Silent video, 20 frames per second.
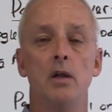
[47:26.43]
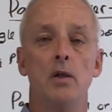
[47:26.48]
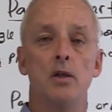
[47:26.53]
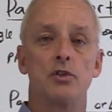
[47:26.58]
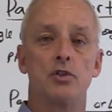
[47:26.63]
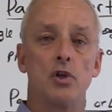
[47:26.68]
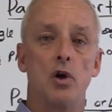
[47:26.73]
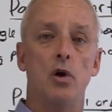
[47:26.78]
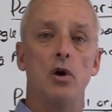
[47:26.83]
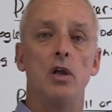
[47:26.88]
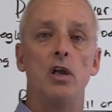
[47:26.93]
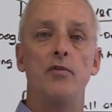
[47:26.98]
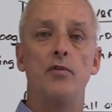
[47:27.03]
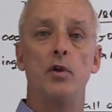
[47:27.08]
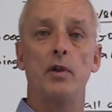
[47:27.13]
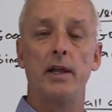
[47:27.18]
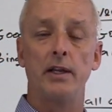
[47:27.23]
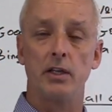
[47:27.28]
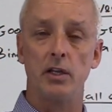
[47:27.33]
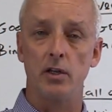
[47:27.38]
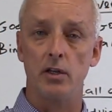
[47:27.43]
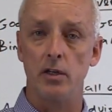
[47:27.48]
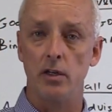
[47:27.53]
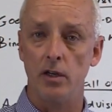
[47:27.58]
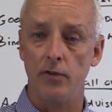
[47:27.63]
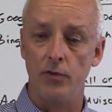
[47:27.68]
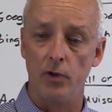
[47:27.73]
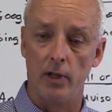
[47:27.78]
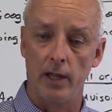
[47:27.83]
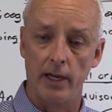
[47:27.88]
So if you like
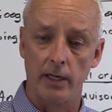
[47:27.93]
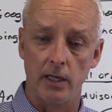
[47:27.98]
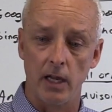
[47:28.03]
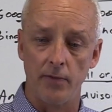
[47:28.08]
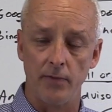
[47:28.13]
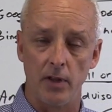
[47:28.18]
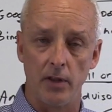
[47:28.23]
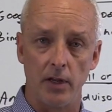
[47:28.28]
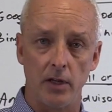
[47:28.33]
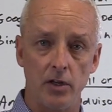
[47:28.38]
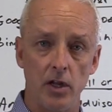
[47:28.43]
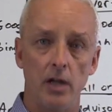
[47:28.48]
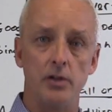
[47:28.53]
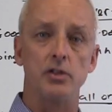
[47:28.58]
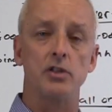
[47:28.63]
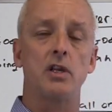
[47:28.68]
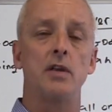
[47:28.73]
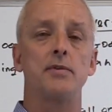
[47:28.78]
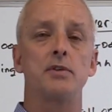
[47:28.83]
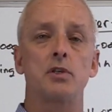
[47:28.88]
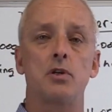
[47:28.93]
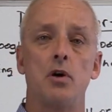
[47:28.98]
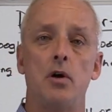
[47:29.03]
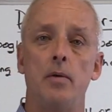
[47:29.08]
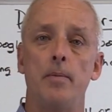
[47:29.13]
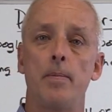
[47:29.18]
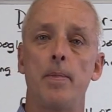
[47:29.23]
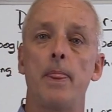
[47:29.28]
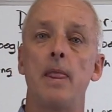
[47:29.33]
to have anything done, just give us a call.